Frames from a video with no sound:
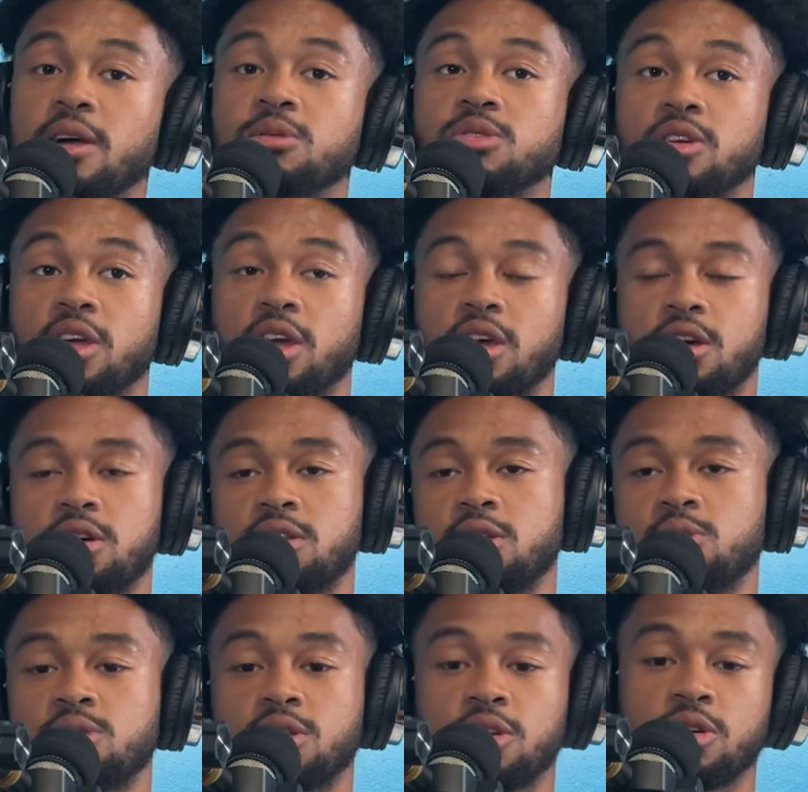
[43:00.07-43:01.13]
was like uh, there
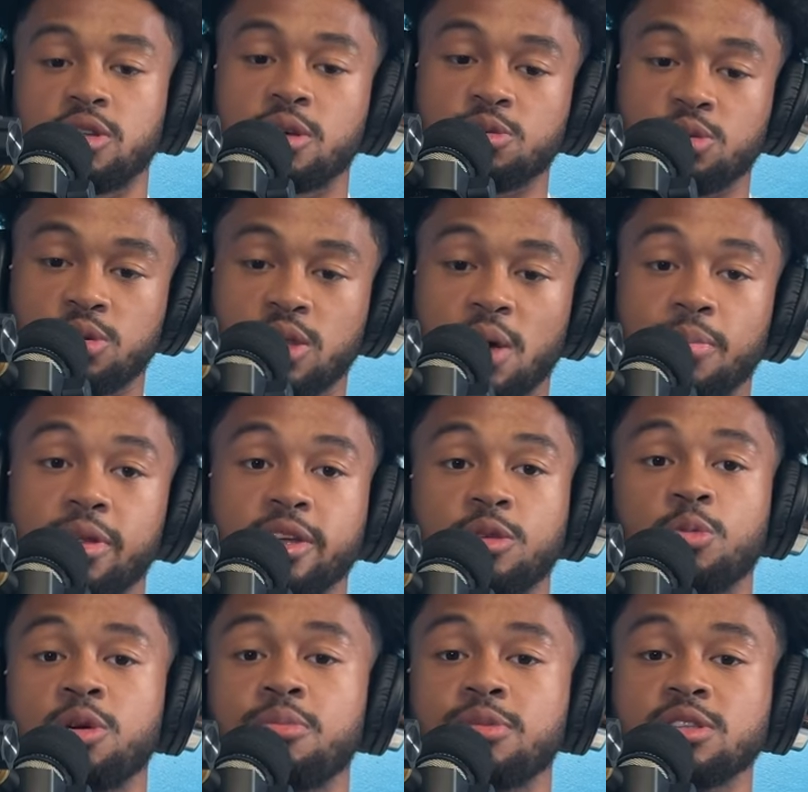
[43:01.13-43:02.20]
was a girl that was doing that. But like the
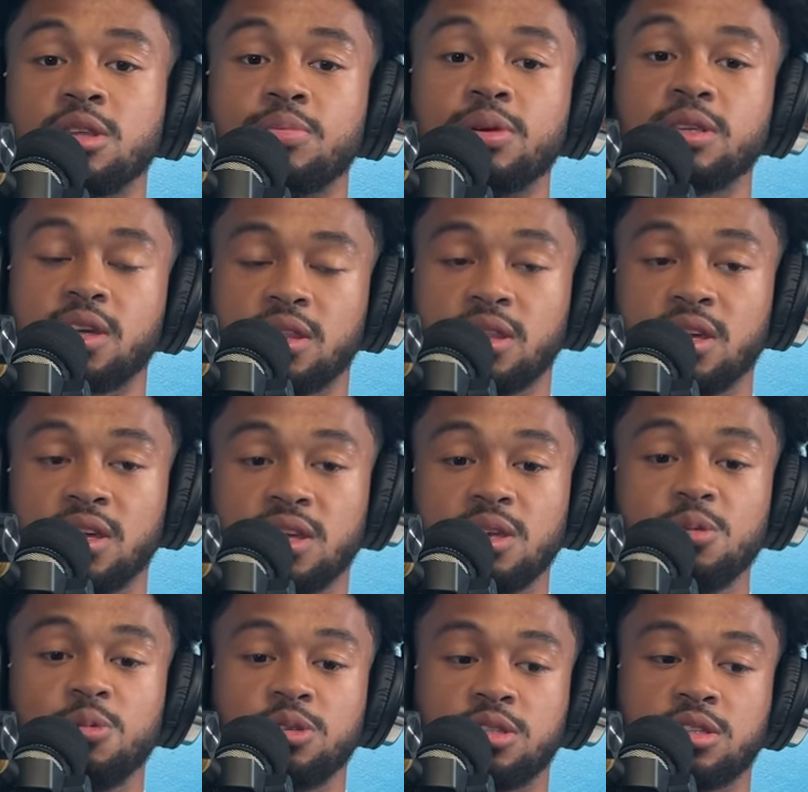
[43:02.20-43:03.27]
one Mr. Beast, I think he
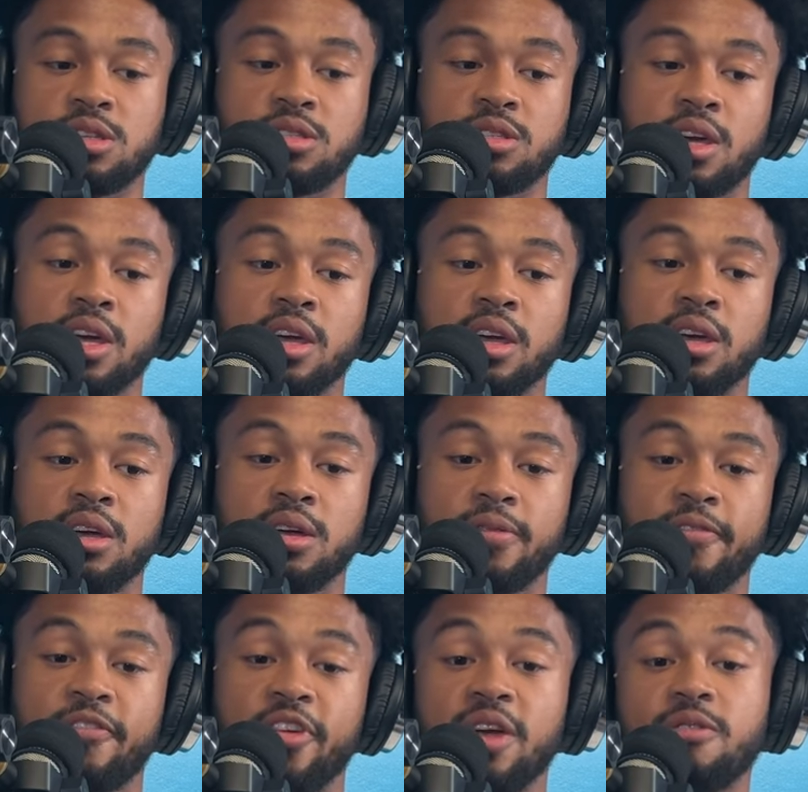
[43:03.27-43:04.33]
was just like
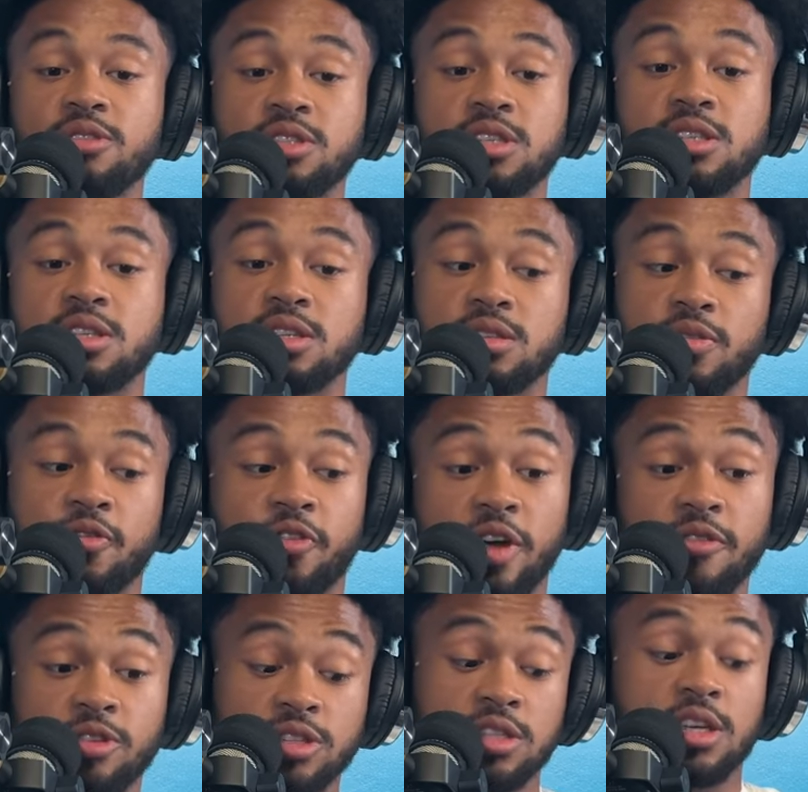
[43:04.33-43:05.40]
favoritism.
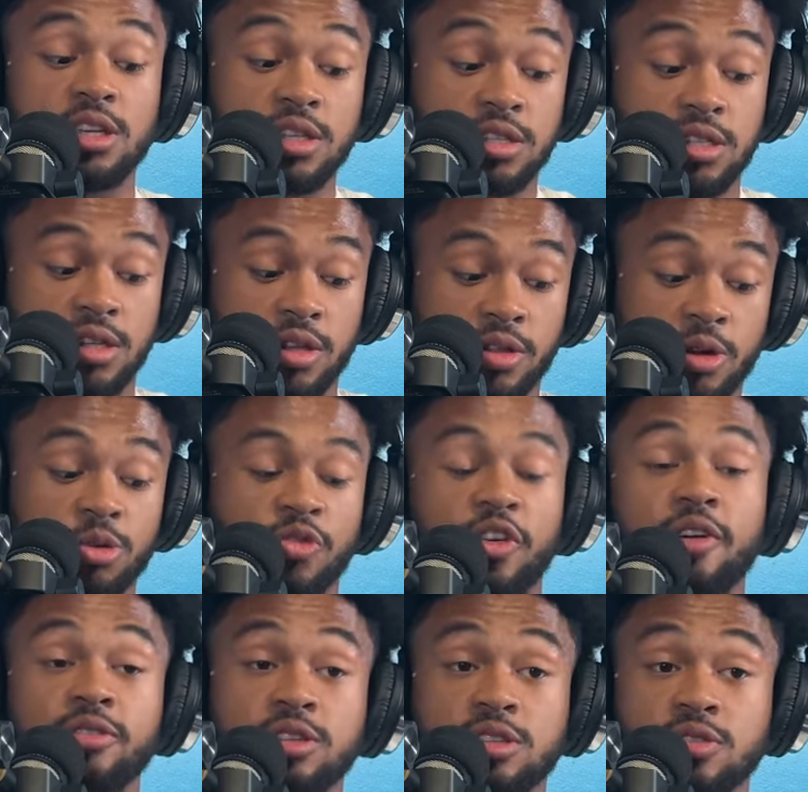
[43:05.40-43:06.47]
Favoritism. There was
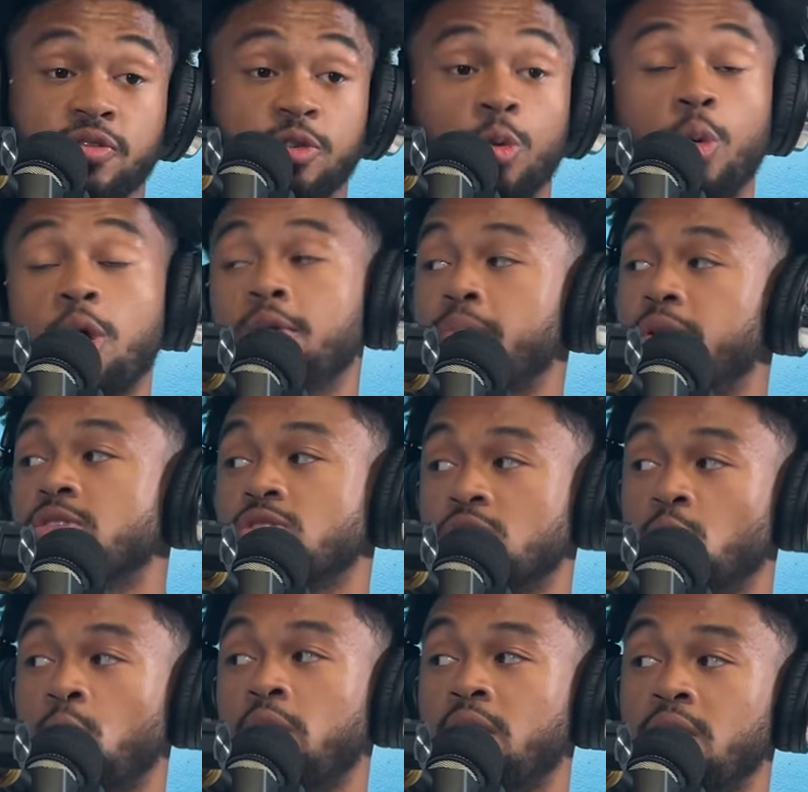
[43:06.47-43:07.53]
favoritism for one person to
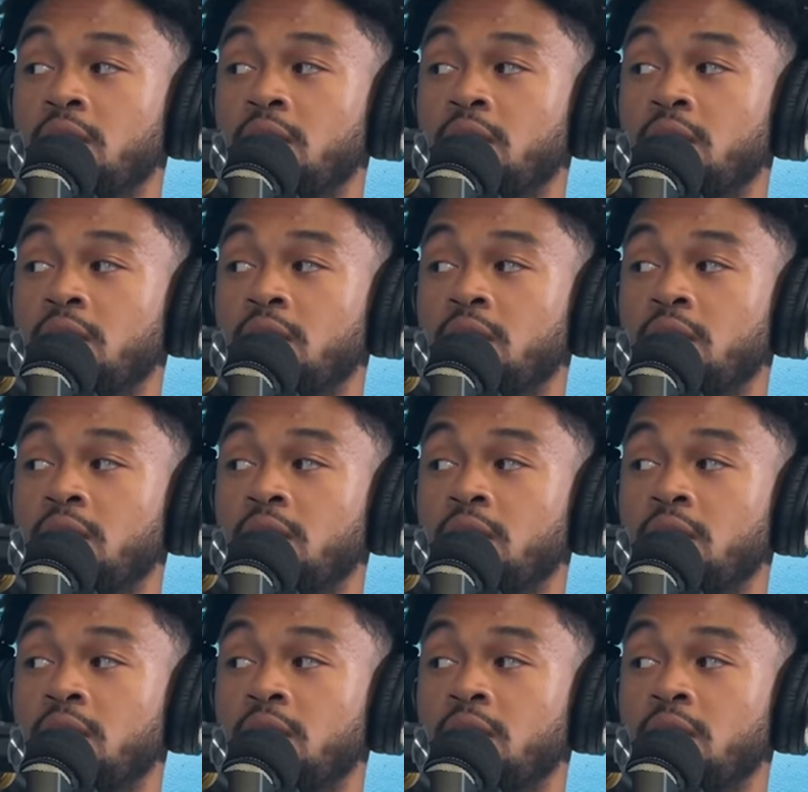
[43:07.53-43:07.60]
win.